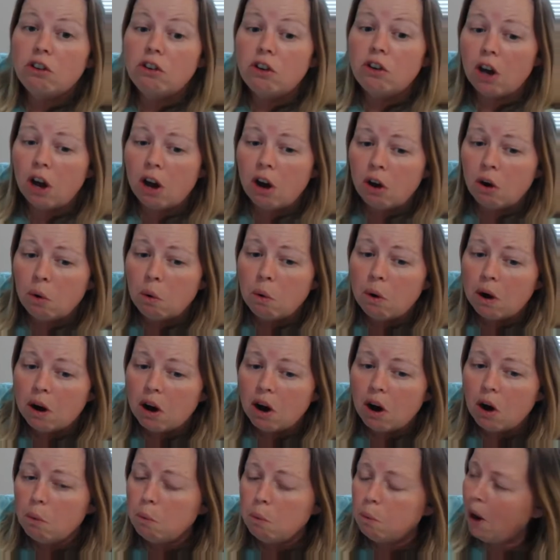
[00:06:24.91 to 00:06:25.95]
Go
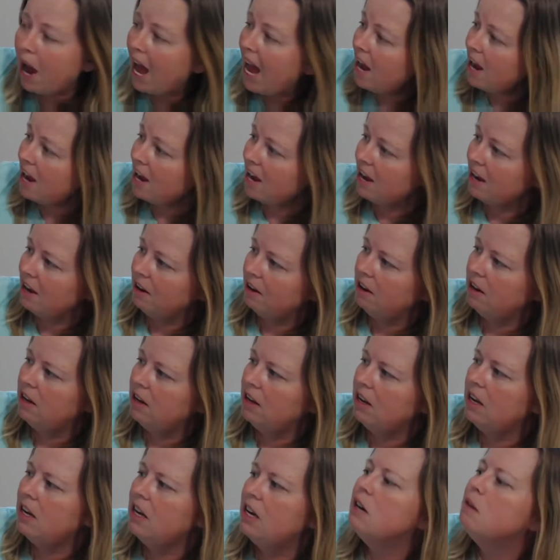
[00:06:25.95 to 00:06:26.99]
away."
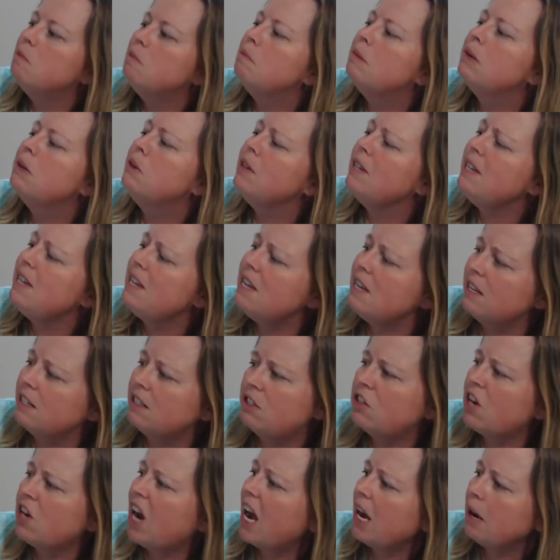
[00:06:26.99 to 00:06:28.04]

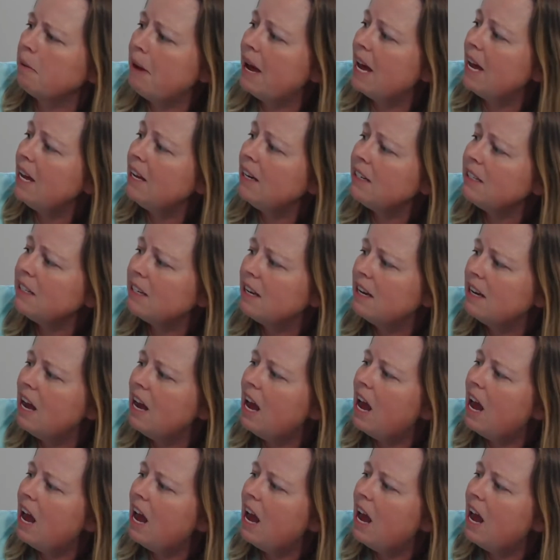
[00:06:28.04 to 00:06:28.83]
"Please," Jack begged.